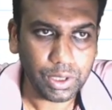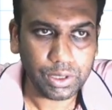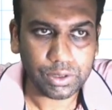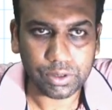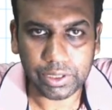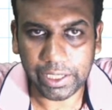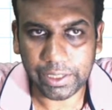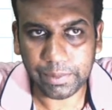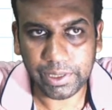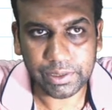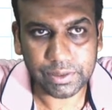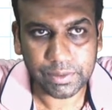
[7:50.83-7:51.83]
So that
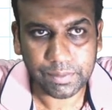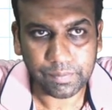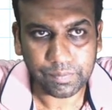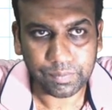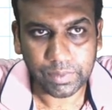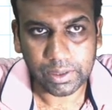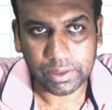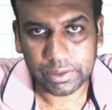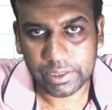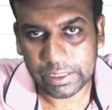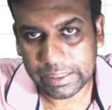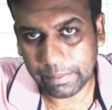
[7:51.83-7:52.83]
means
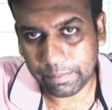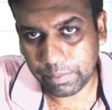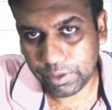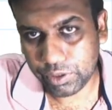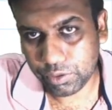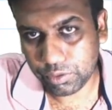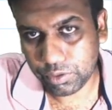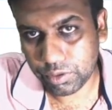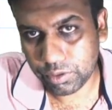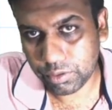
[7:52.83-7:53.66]
this amplitude